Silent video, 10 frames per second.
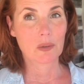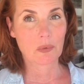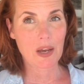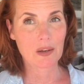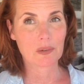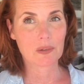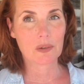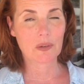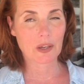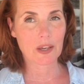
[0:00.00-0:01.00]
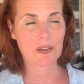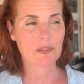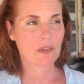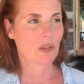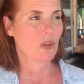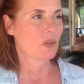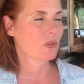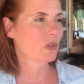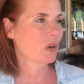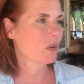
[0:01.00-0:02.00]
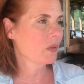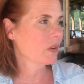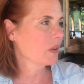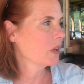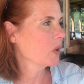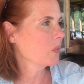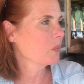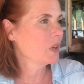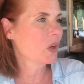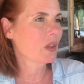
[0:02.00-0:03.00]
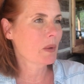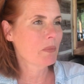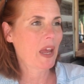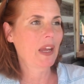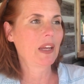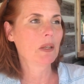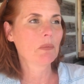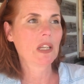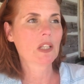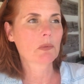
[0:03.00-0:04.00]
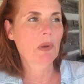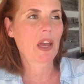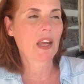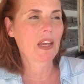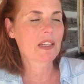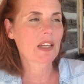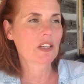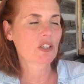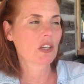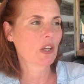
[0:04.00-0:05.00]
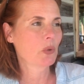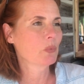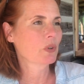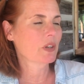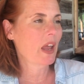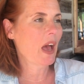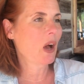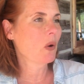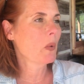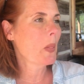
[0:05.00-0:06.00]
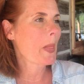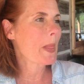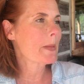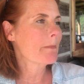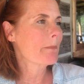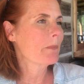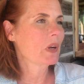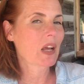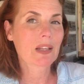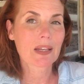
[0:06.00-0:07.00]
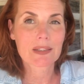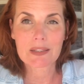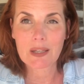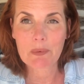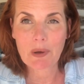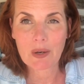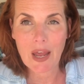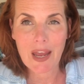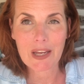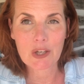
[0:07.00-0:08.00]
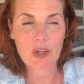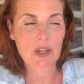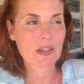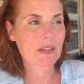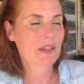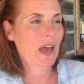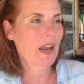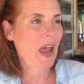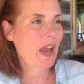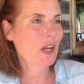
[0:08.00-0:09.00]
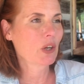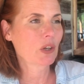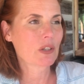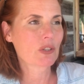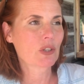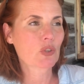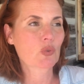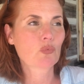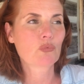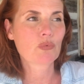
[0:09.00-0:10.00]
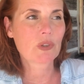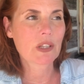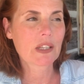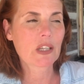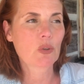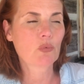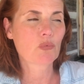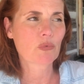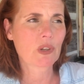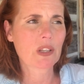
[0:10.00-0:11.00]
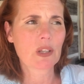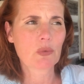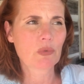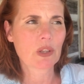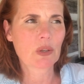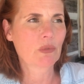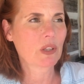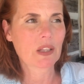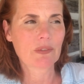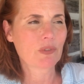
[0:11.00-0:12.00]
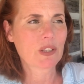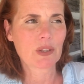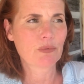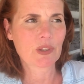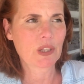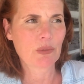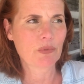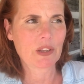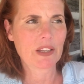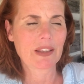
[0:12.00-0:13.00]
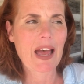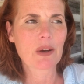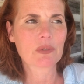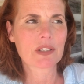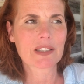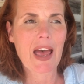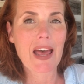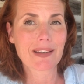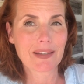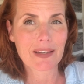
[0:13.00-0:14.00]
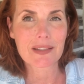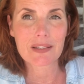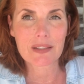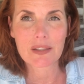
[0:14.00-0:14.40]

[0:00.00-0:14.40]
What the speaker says: Wow, okay. So, you know, we know that pain means pay attention inward now. What I like to say about anger is that anger is just really, really, really, really, really, really, really loud sadness.